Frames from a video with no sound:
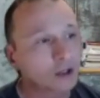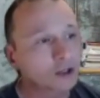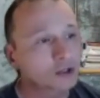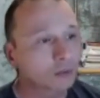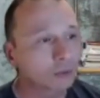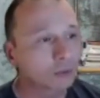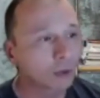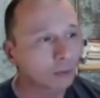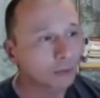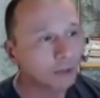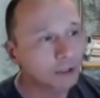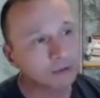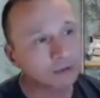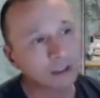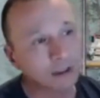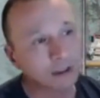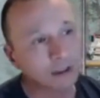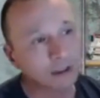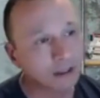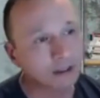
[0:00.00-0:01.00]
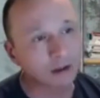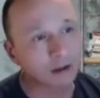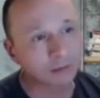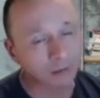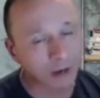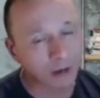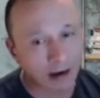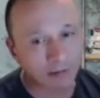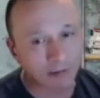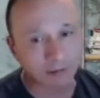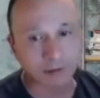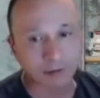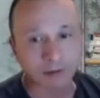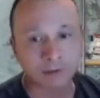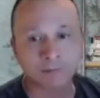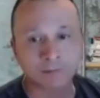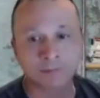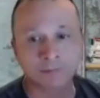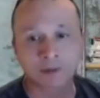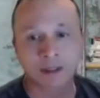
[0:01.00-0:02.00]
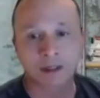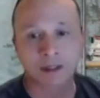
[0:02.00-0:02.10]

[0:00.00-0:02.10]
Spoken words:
So what we do here at Unravel